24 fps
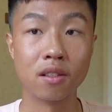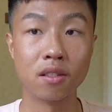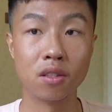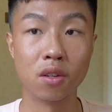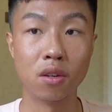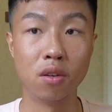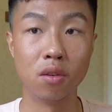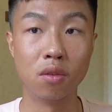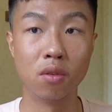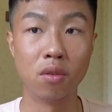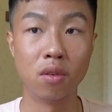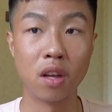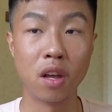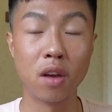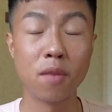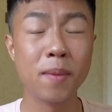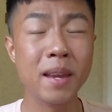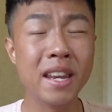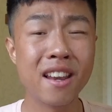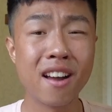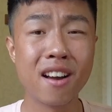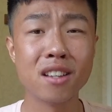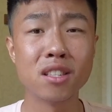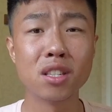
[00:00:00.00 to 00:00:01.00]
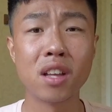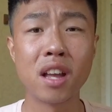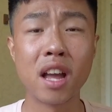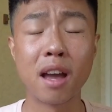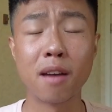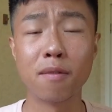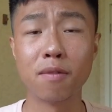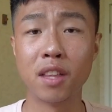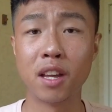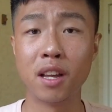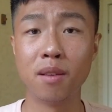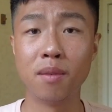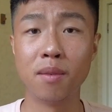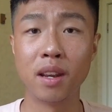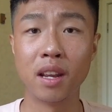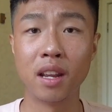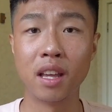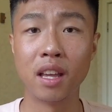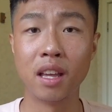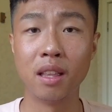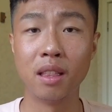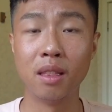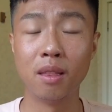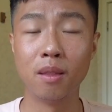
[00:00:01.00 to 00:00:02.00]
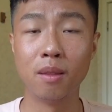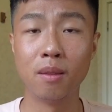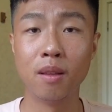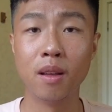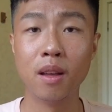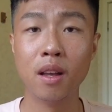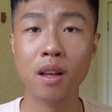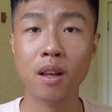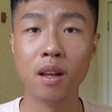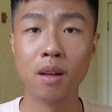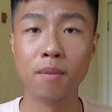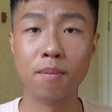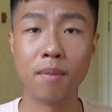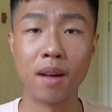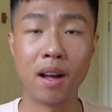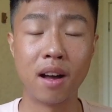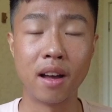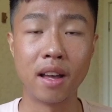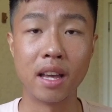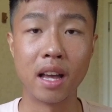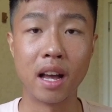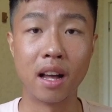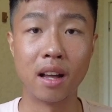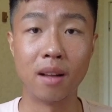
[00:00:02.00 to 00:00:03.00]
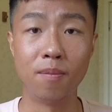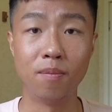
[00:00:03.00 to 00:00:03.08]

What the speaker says: so it would be nice to have them in my